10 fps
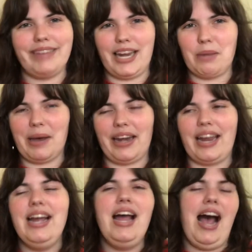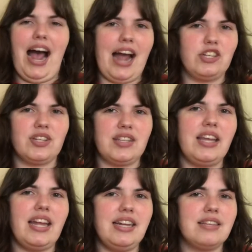anybody. I just
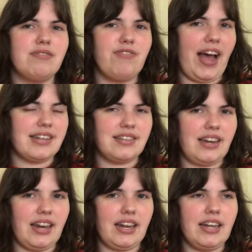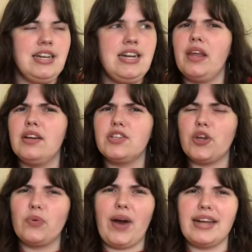think he's fascinating.
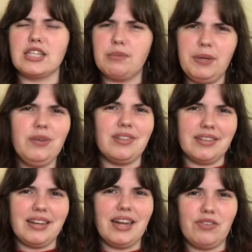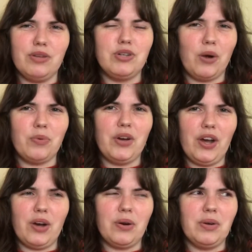So Rasputin, if you don't
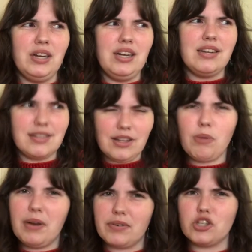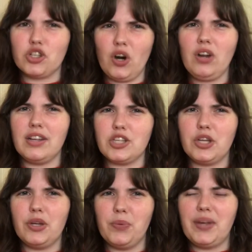know, is a little bit of a
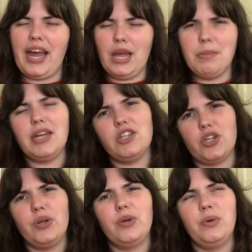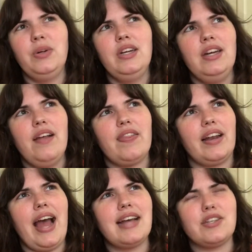charlatan who came into the
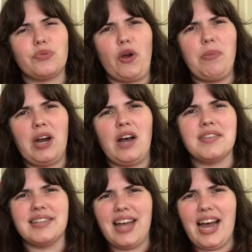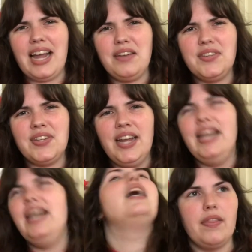last Romanov's lives.
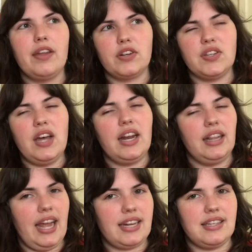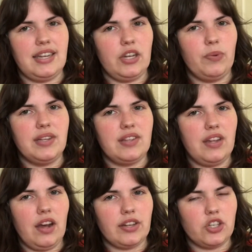Their son Alexei, who is the
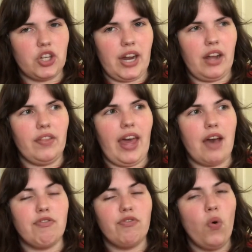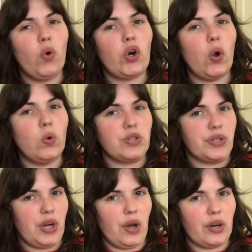youngest child, they have four older
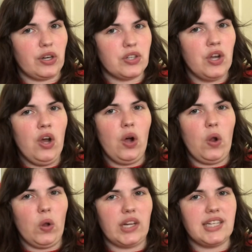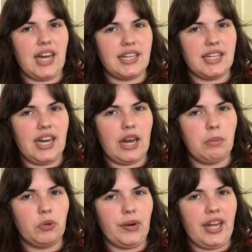daughters, Olga, Tatiana,
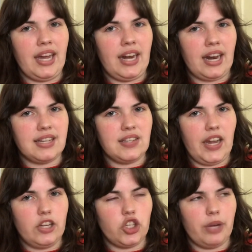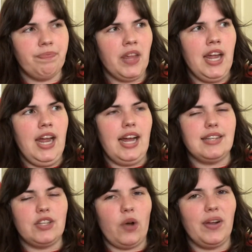Maria, and Anastasia.
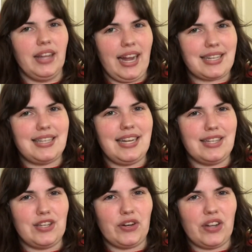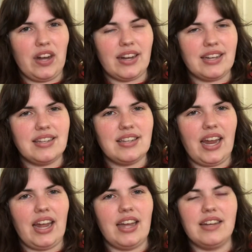And so Alexei is their youngest,
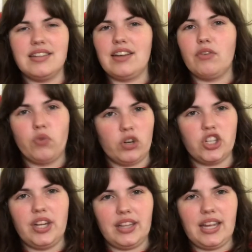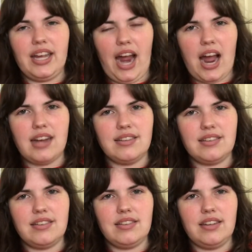and unfortunately he
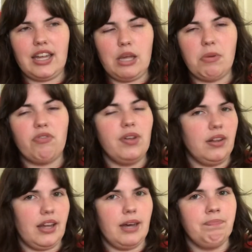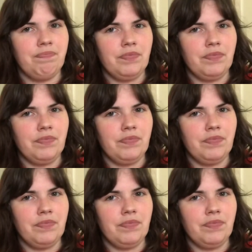has hemophilia.